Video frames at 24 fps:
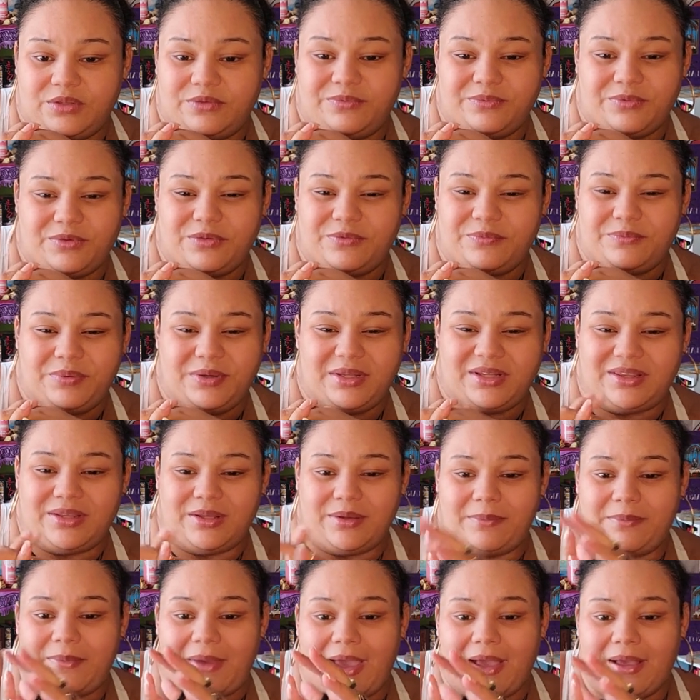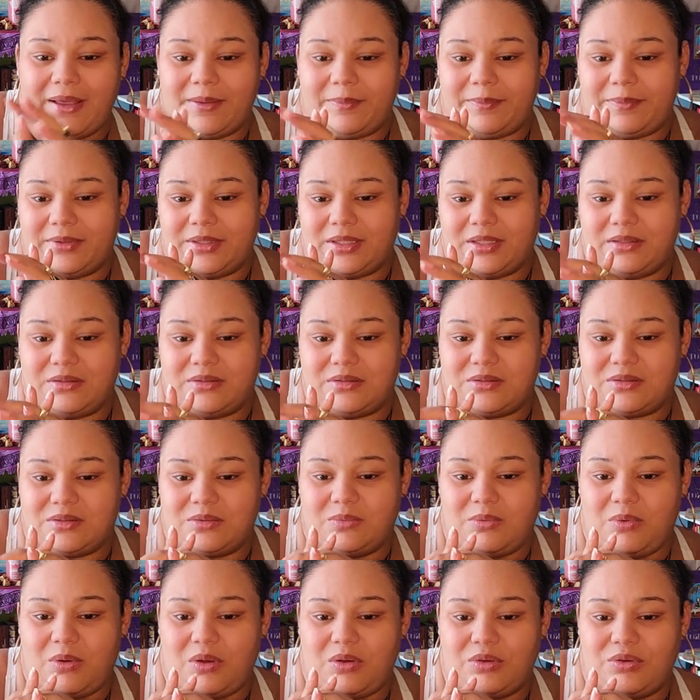You've put their back up against the
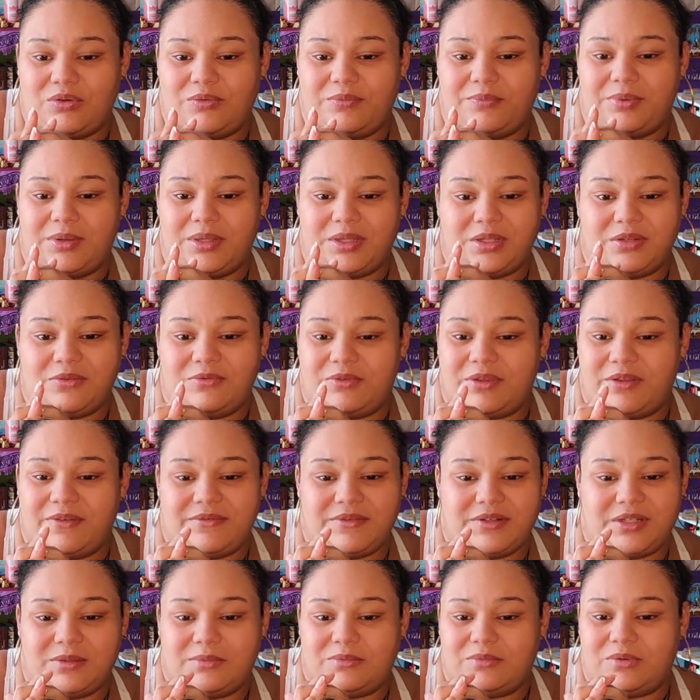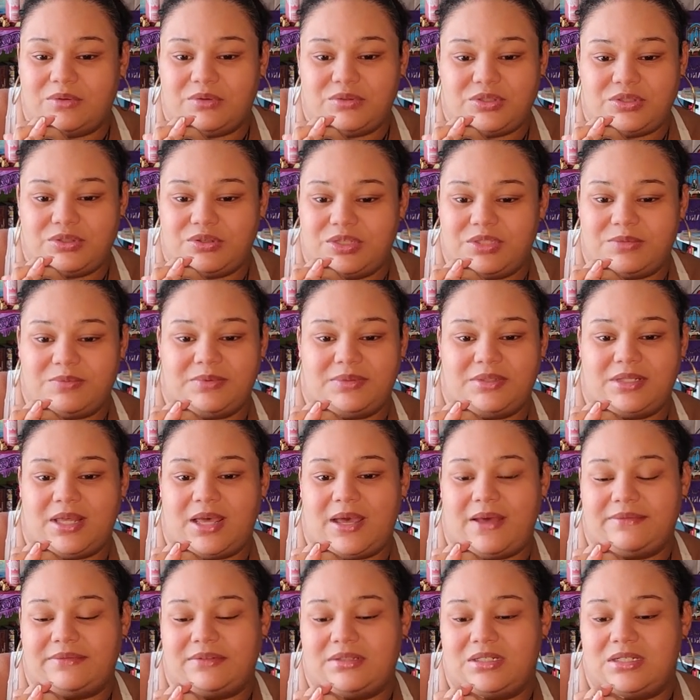wall. You've given them no choice but to
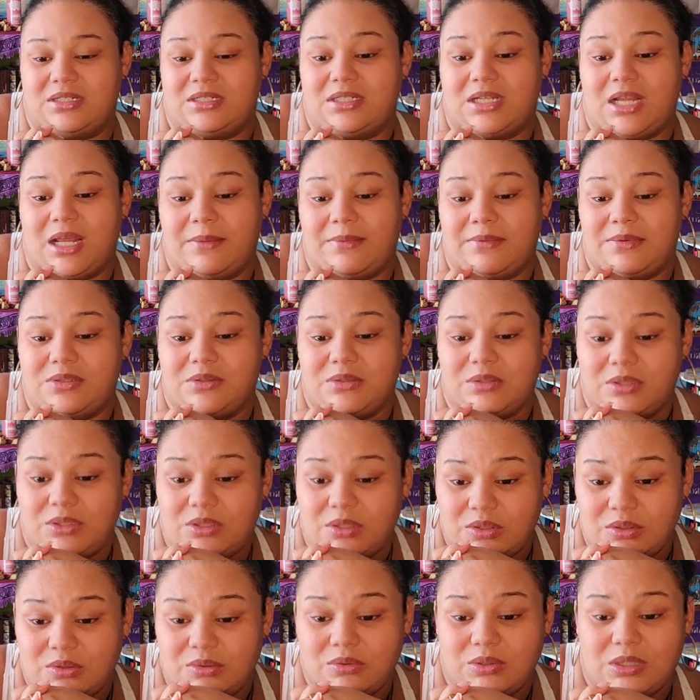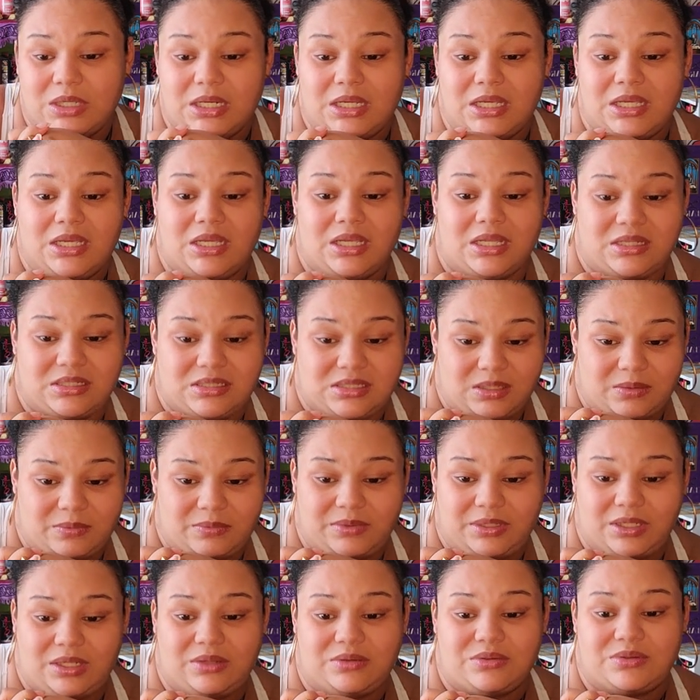have to decide between you and
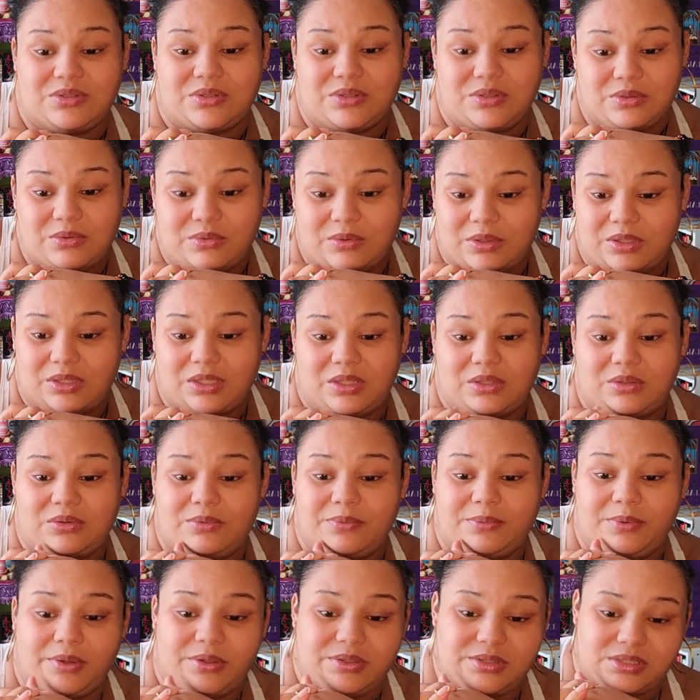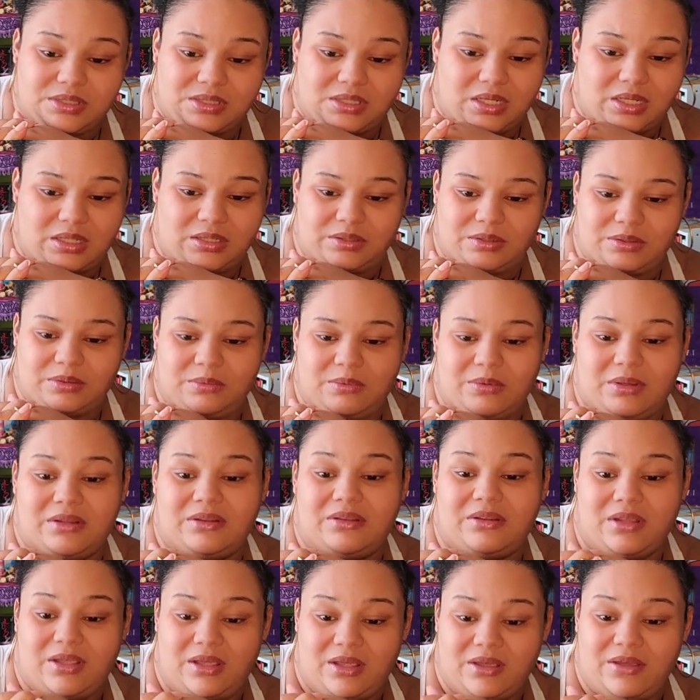someone else, you and the new person that they're with.
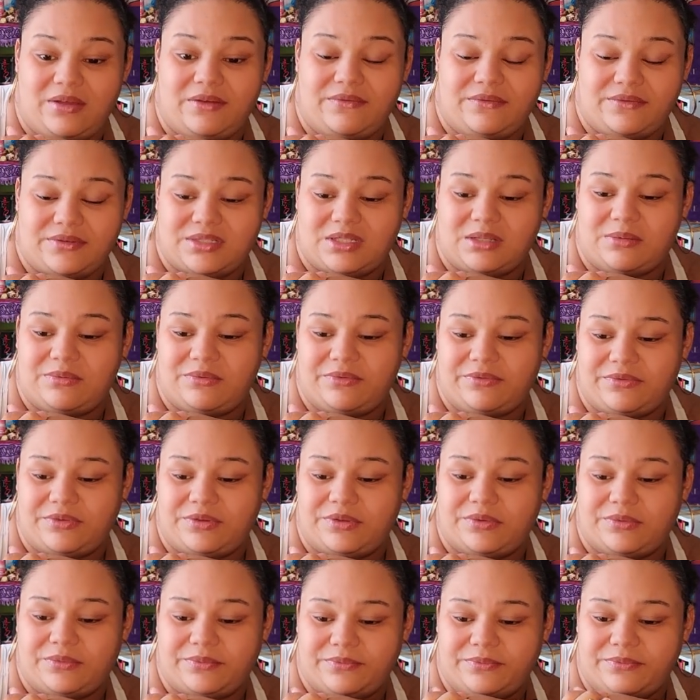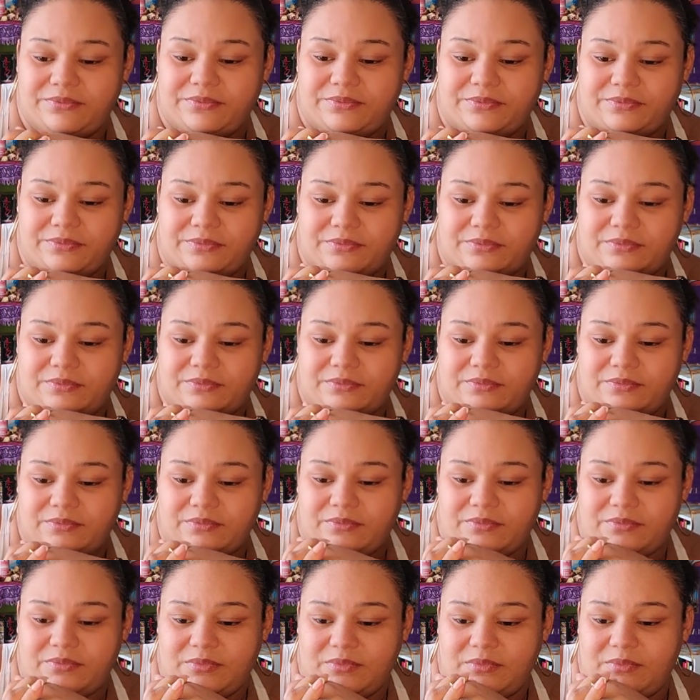For some of you,
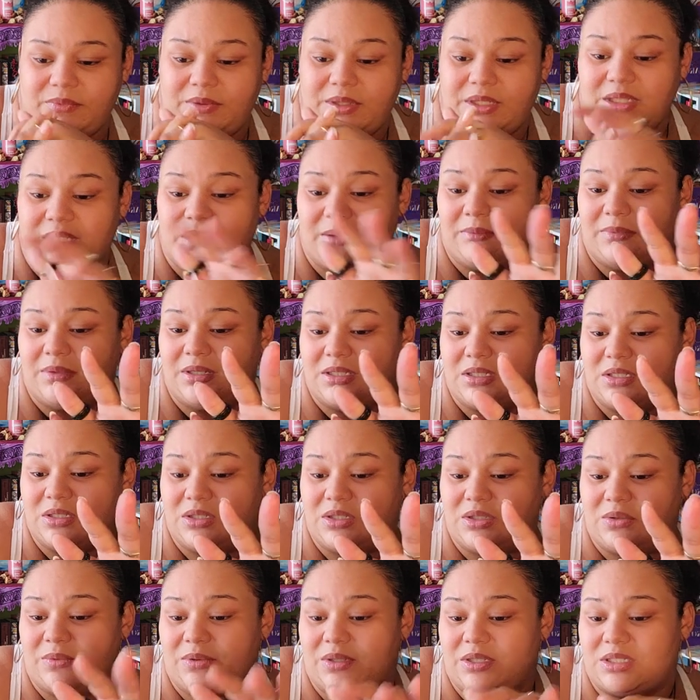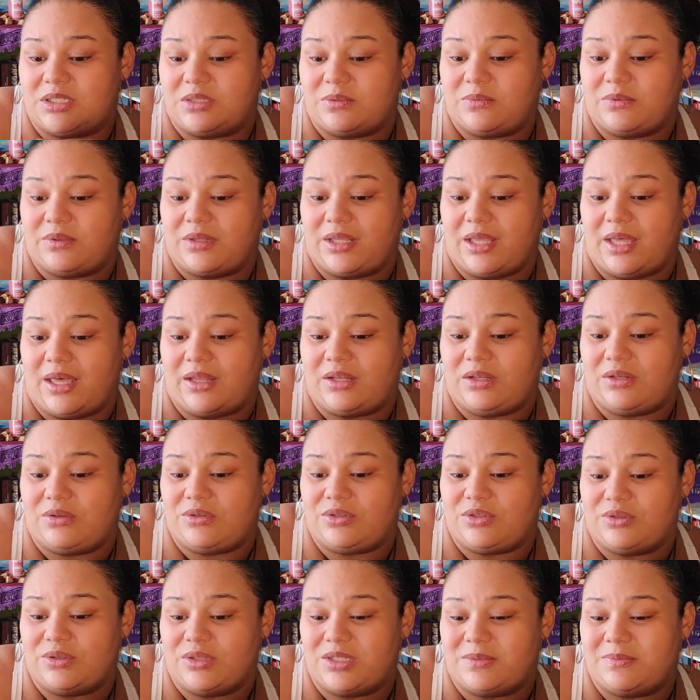putting them in a situation where they had no
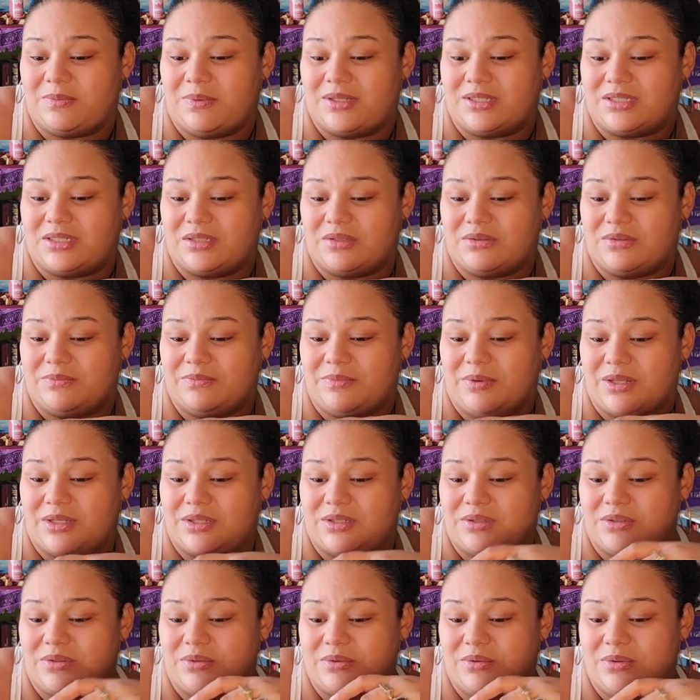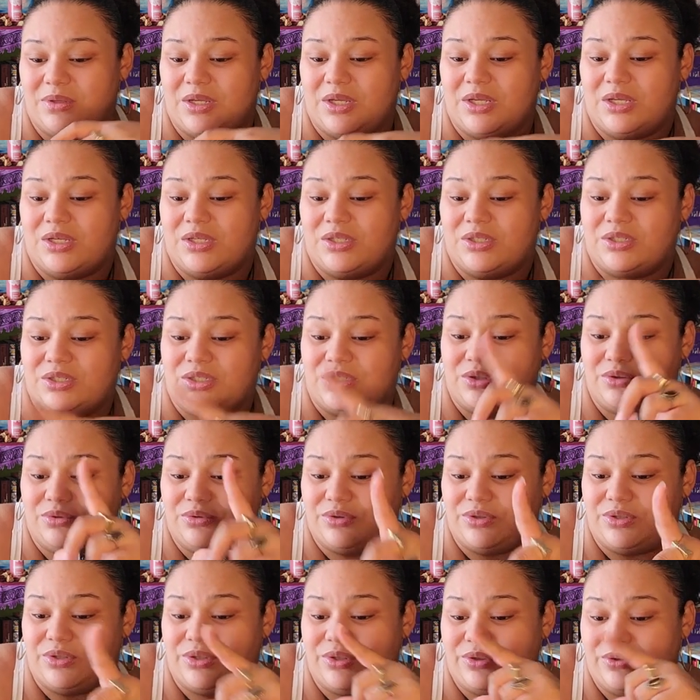choice but to
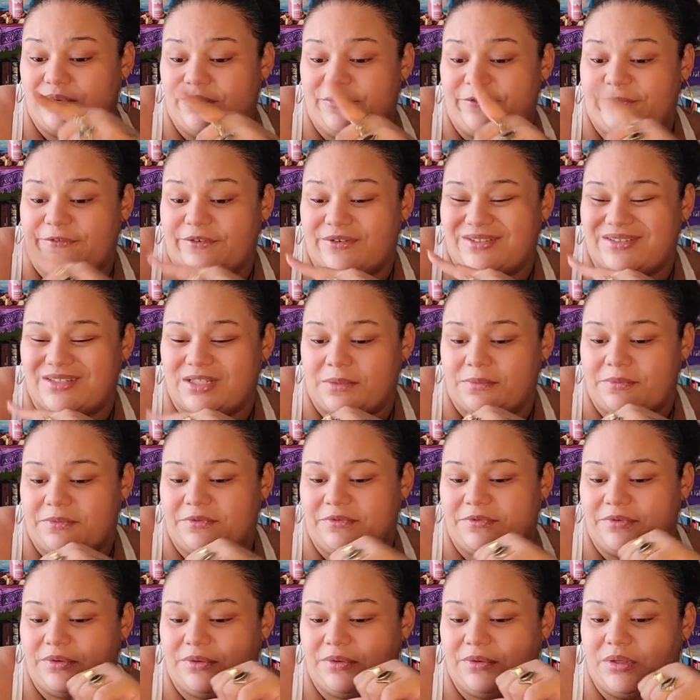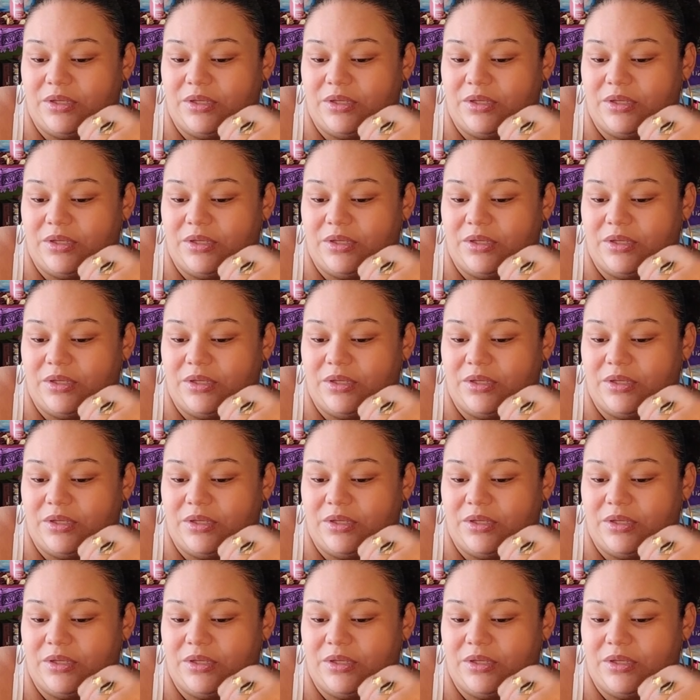choose you. For some of you,